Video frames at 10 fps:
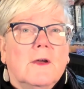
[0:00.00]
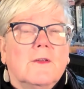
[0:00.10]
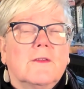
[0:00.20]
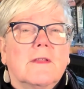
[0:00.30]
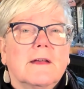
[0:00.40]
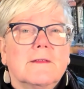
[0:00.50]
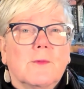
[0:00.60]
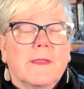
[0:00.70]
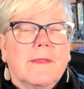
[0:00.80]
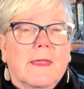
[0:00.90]
So that's
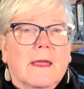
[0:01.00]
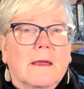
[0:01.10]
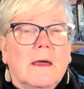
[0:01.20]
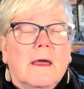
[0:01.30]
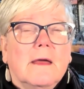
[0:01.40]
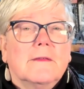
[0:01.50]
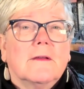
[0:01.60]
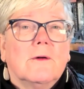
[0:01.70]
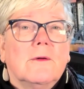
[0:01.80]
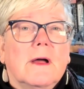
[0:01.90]
one thing. So